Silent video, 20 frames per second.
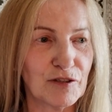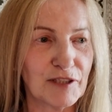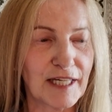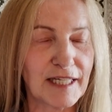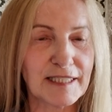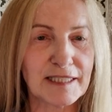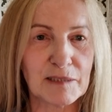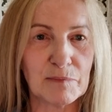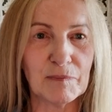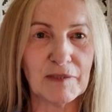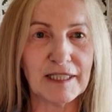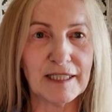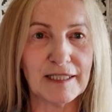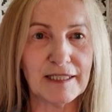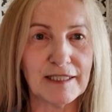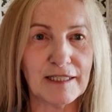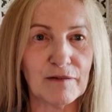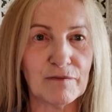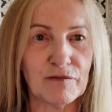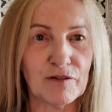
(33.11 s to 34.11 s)
that's
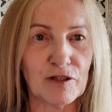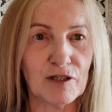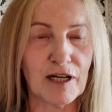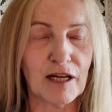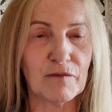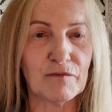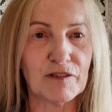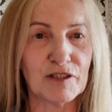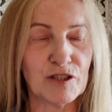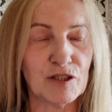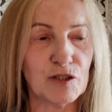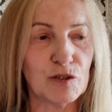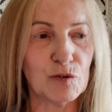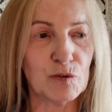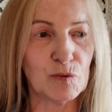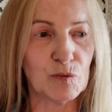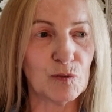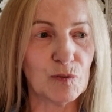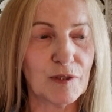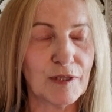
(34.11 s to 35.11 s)
mean if you're loving
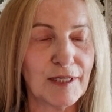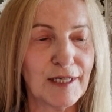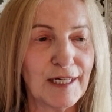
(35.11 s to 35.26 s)
you.